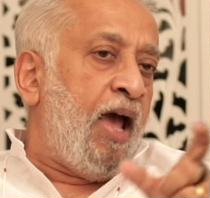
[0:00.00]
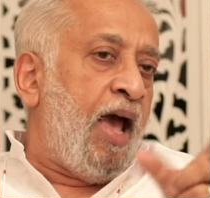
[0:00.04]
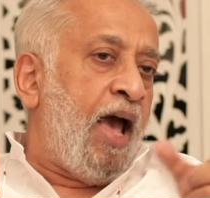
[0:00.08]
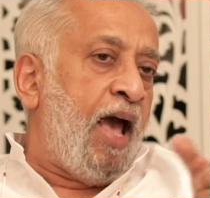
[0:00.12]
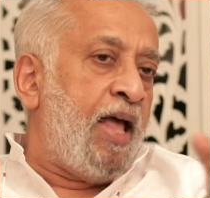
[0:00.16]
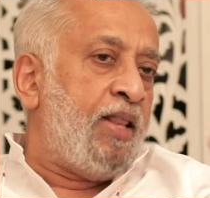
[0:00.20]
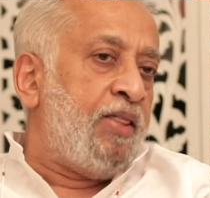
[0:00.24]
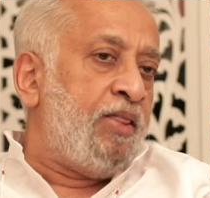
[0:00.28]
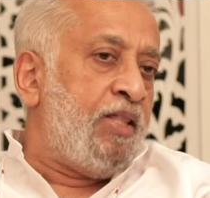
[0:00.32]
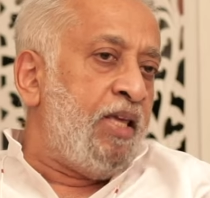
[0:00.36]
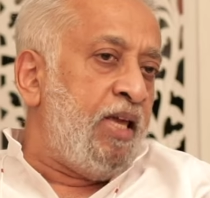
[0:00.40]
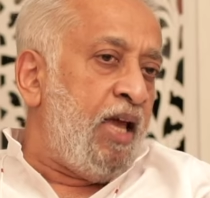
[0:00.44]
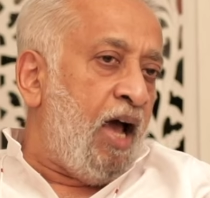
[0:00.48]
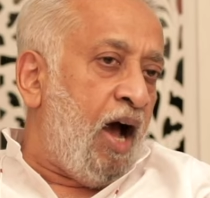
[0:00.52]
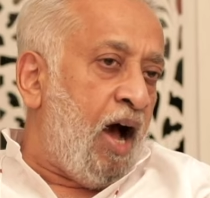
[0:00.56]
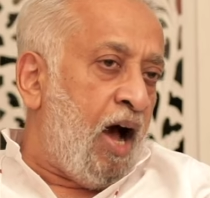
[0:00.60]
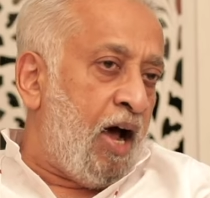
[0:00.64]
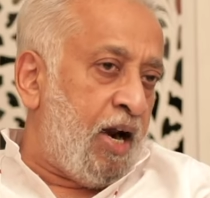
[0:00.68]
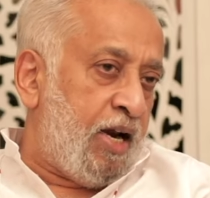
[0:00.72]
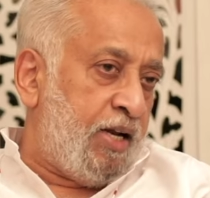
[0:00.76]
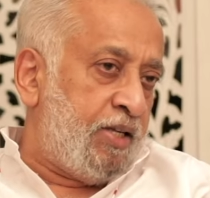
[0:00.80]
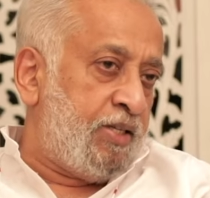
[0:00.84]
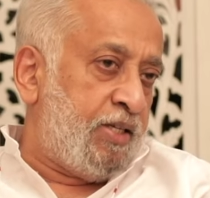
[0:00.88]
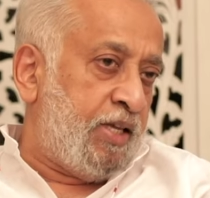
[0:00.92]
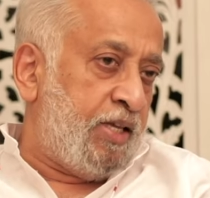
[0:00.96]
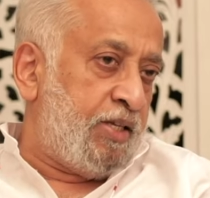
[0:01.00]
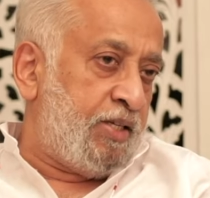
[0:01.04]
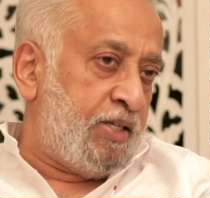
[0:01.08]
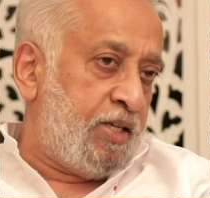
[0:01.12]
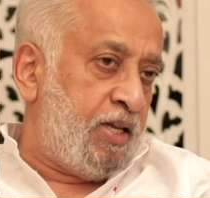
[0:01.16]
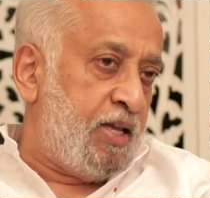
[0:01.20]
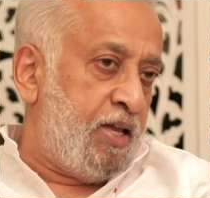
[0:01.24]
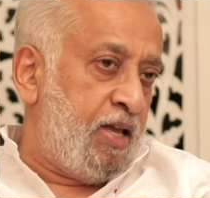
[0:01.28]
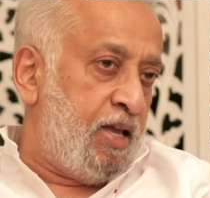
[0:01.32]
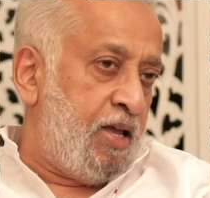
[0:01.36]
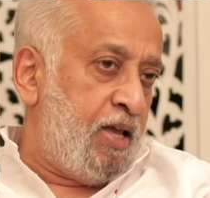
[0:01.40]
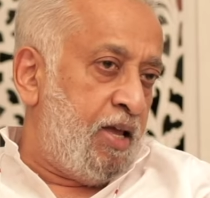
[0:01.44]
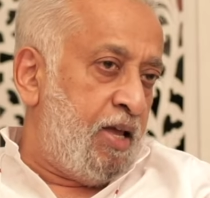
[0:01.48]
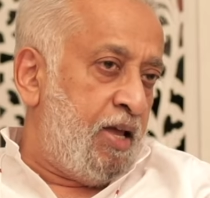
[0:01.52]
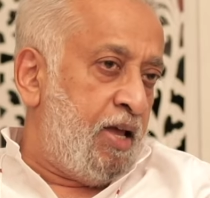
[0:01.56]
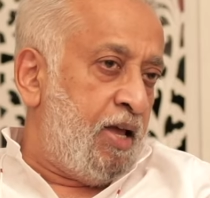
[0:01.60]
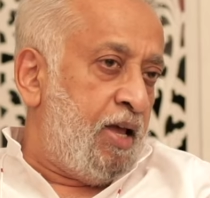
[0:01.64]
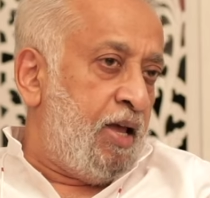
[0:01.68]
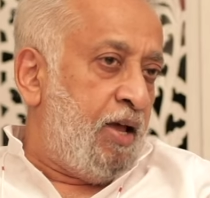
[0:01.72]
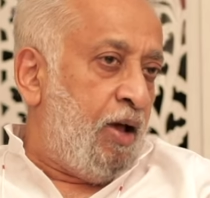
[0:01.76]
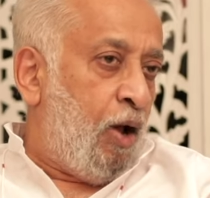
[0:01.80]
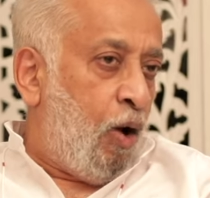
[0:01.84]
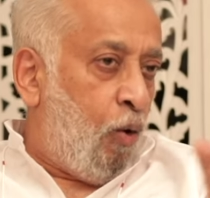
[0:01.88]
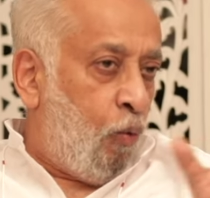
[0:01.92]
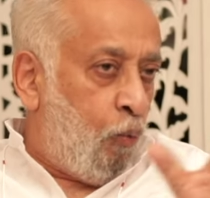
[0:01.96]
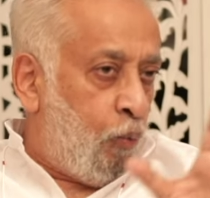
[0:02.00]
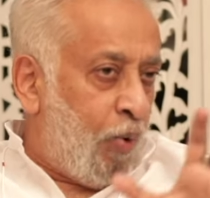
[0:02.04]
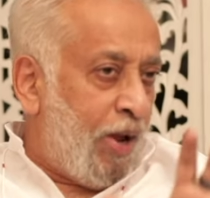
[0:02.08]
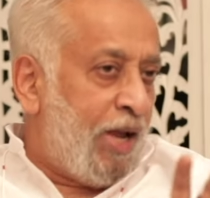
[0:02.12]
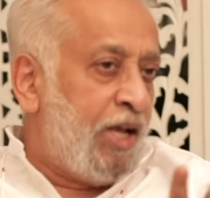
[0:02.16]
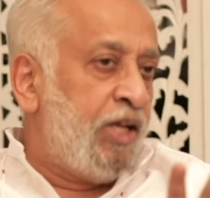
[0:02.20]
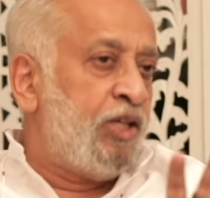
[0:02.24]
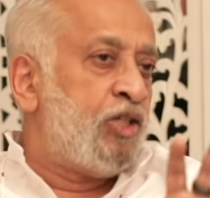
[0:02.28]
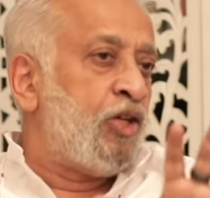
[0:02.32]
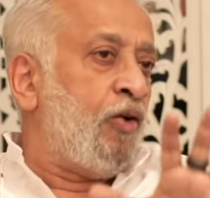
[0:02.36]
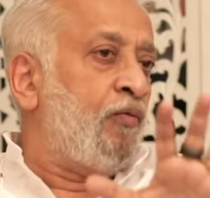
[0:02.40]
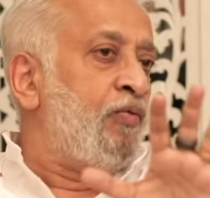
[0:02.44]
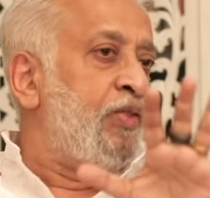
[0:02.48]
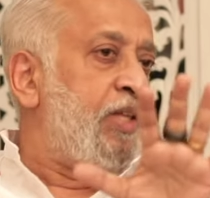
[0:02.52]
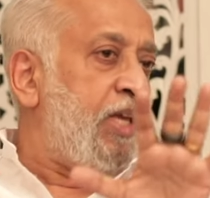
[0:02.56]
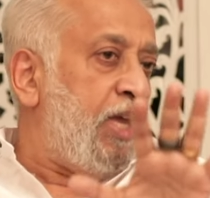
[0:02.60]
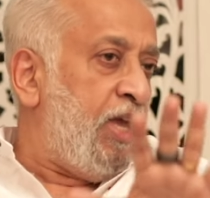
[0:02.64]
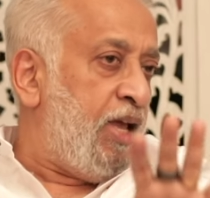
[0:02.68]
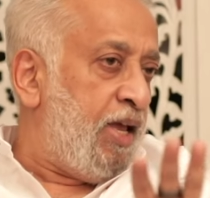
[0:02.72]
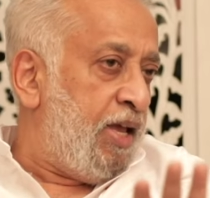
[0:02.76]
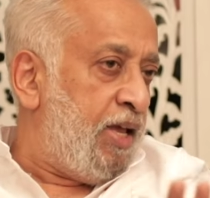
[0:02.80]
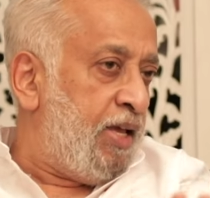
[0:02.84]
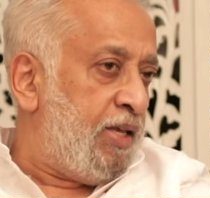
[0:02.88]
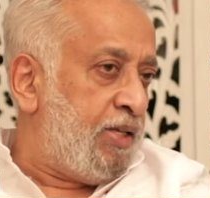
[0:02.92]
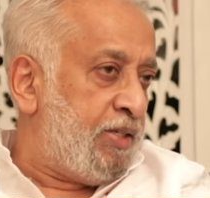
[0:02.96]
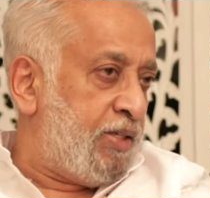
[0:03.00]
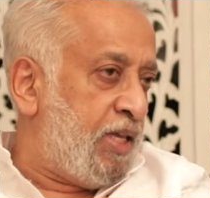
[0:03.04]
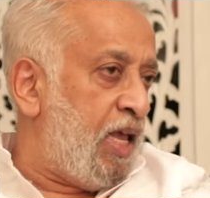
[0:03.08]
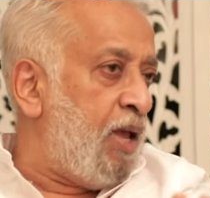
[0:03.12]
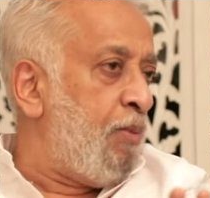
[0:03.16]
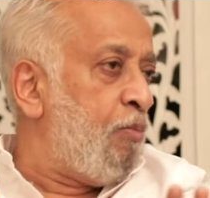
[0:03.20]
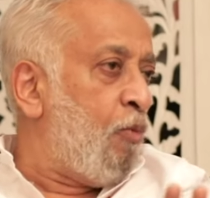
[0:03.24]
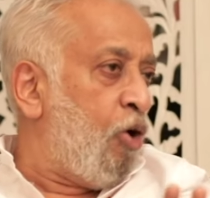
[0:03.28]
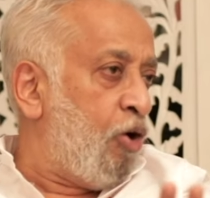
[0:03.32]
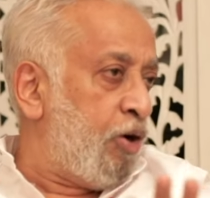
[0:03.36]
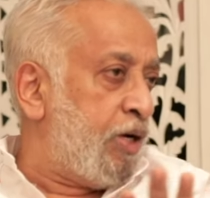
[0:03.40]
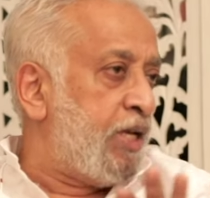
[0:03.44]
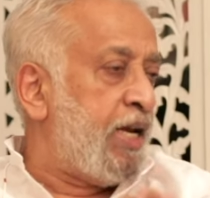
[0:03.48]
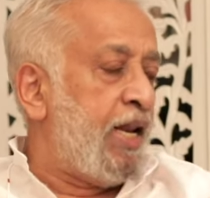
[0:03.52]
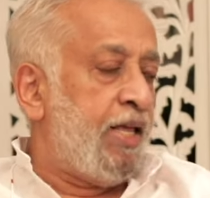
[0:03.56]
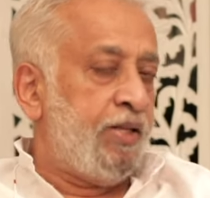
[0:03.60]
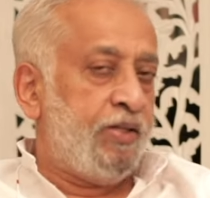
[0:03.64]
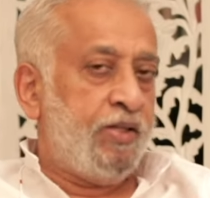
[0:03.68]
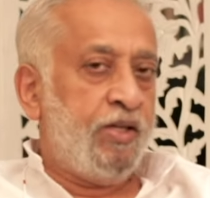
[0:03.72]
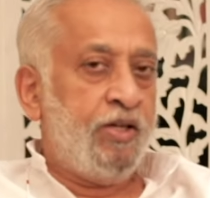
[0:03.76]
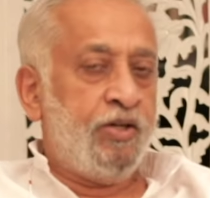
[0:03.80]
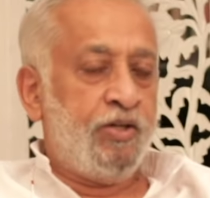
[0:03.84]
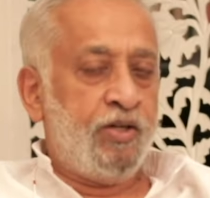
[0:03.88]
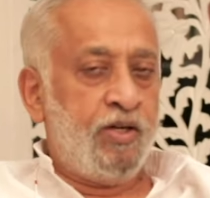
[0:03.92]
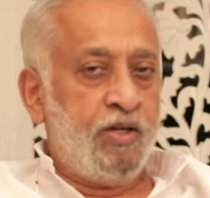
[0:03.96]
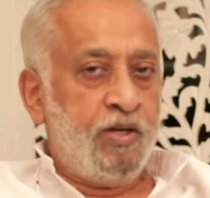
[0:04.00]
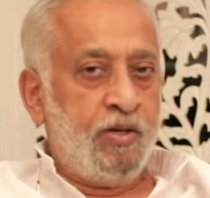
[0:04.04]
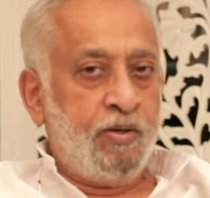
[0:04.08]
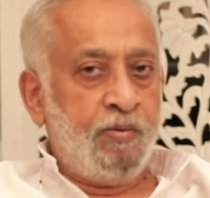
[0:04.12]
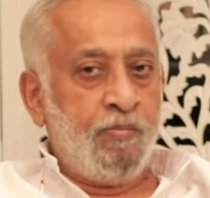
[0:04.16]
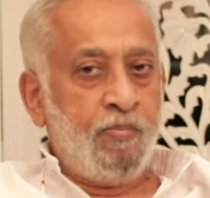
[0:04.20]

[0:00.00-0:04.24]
and the RSS wings of the same organization.